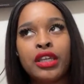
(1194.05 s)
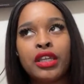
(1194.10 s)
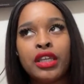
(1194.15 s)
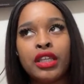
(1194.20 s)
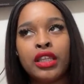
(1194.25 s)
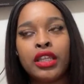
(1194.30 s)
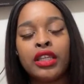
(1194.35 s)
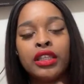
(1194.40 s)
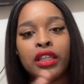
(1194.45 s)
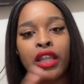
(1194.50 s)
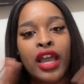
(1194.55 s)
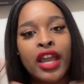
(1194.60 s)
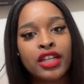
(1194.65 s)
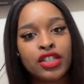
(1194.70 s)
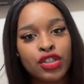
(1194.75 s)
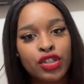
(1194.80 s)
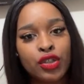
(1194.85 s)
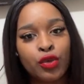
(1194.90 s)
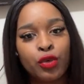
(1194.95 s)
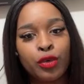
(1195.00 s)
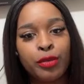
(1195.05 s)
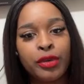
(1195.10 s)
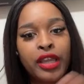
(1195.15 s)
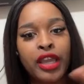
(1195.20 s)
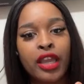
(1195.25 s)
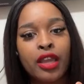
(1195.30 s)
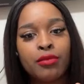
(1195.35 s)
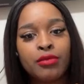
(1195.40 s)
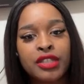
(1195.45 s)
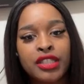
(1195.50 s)
and then last year we
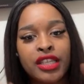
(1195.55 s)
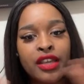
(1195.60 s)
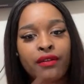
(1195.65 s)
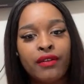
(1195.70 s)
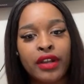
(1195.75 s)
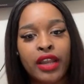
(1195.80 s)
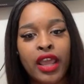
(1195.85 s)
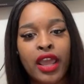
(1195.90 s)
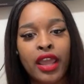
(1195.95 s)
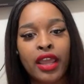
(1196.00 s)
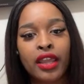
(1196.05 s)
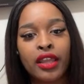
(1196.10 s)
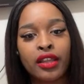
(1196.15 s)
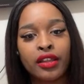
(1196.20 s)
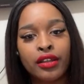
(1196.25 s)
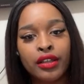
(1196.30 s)
became 7A.